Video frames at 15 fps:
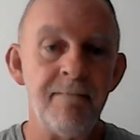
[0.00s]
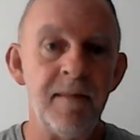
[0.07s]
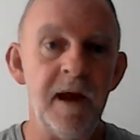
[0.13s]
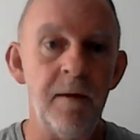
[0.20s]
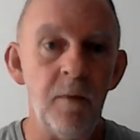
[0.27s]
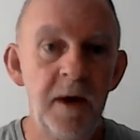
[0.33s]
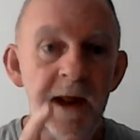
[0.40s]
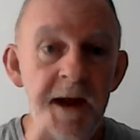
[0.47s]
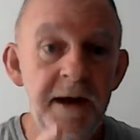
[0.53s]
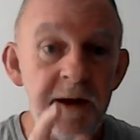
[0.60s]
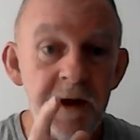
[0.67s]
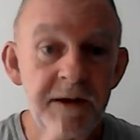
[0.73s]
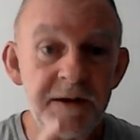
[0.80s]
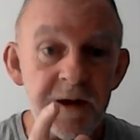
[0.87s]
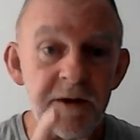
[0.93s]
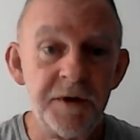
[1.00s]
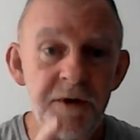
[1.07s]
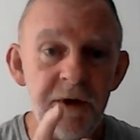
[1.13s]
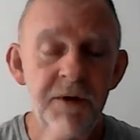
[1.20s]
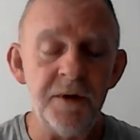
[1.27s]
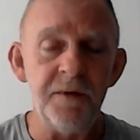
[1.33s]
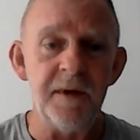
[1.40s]
that when he doesn't
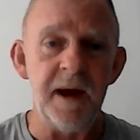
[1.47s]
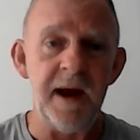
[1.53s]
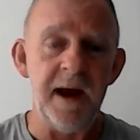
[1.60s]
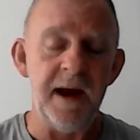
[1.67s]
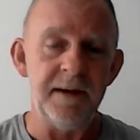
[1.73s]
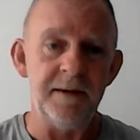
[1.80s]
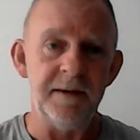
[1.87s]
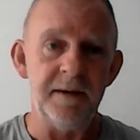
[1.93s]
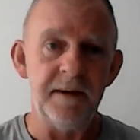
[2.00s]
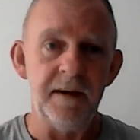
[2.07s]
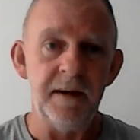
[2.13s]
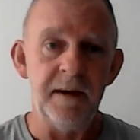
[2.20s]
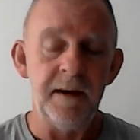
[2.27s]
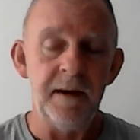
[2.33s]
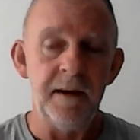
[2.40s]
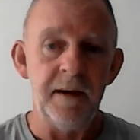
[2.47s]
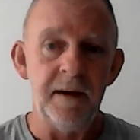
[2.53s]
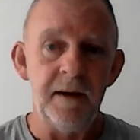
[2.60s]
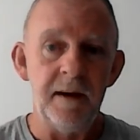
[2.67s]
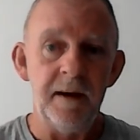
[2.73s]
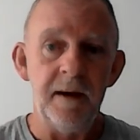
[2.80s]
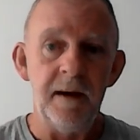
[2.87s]
do that,
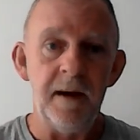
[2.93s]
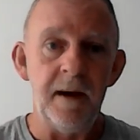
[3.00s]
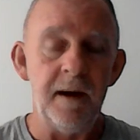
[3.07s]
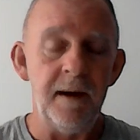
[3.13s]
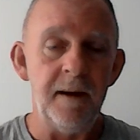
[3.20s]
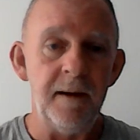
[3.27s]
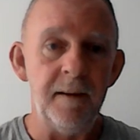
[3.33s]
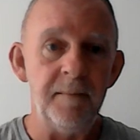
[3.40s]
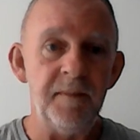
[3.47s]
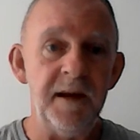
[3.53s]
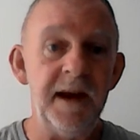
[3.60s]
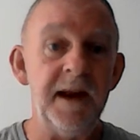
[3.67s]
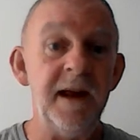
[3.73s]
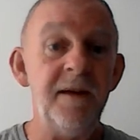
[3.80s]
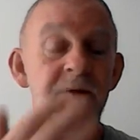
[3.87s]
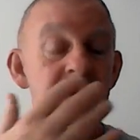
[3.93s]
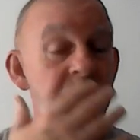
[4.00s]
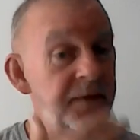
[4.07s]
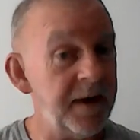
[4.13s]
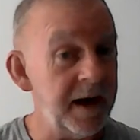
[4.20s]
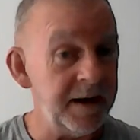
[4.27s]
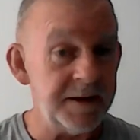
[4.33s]
uh, it even
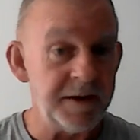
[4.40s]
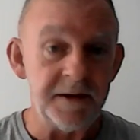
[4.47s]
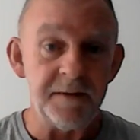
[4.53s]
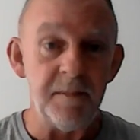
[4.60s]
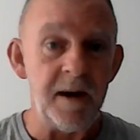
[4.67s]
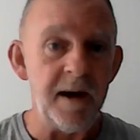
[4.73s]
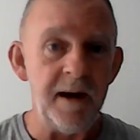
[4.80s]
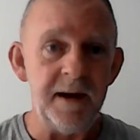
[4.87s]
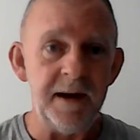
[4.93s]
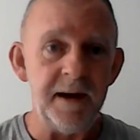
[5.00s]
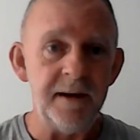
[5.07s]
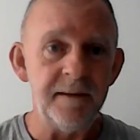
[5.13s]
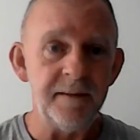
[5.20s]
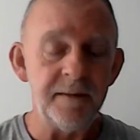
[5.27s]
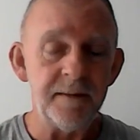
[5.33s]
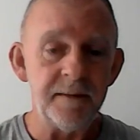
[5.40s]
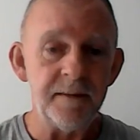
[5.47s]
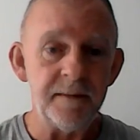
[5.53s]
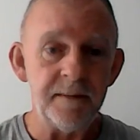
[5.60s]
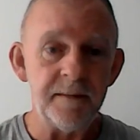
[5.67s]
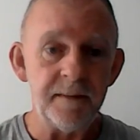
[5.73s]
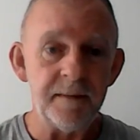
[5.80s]
affects his body.
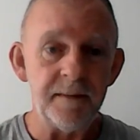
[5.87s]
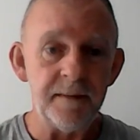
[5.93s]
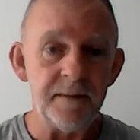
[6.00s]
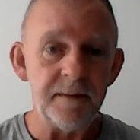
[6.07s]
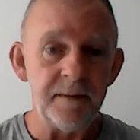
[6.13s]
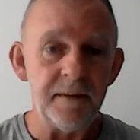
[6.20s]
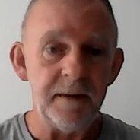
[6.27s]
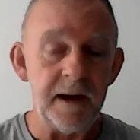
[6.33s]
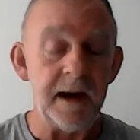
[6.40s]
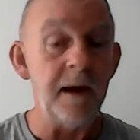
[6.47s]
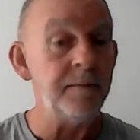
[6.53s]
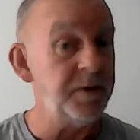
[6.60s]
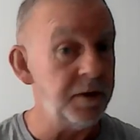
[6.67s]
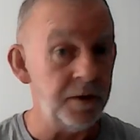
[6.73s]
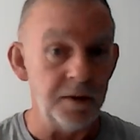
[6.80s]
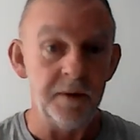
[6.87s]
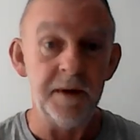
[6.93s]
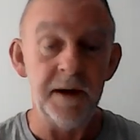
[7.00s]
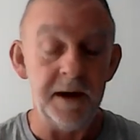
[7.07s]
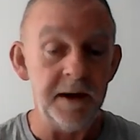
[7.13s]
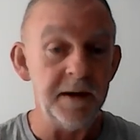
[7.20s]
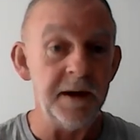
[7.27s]
And I'm sure
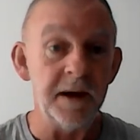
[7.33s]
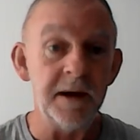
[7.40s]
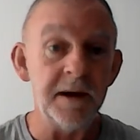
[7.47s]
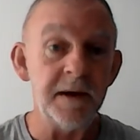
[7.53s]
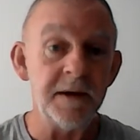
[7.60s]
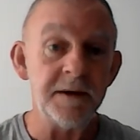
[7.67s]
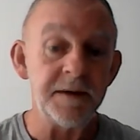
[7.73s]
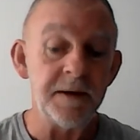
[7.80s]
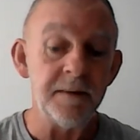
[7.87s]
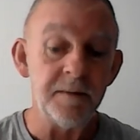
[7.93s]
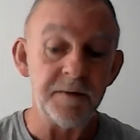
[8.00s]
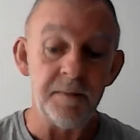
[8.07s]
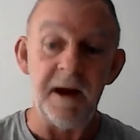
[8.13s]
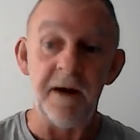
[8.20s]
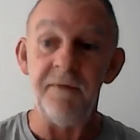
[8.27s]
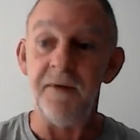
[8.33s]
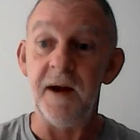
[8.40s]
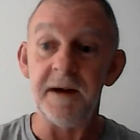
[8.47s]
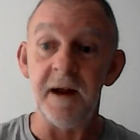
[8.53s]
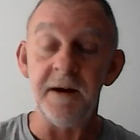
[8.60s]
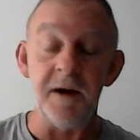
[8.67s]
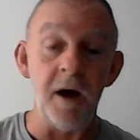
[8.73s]
that it does. As a matter of
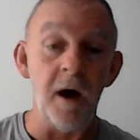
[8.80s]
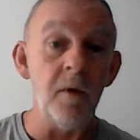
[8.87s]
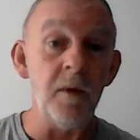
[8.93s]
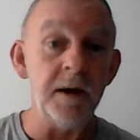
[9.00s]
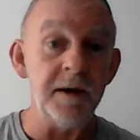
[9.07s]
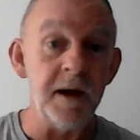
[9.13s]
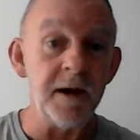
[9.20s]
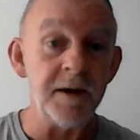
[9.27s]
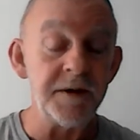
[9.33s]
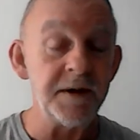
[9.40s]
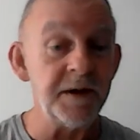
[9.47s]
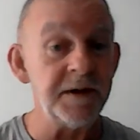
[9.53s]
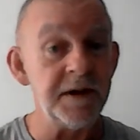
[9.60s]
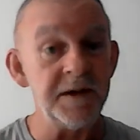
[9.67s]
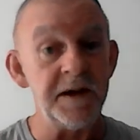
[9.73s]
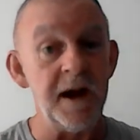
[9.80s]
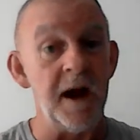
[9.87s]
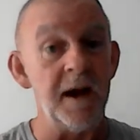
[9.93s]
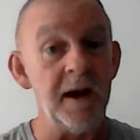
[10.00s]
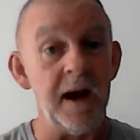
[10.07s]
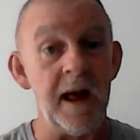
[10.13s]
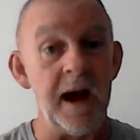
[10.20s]
fact, I know it does because he's
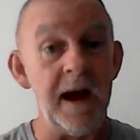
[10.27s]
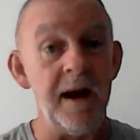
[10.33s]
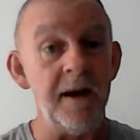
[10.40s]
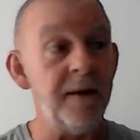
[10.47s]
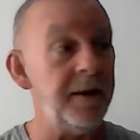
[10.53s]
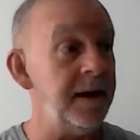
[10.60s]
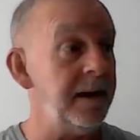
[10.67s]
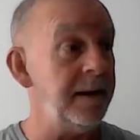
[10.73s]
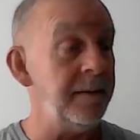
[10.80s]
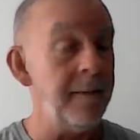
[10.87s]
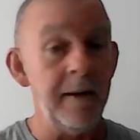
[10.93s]
not a liar, and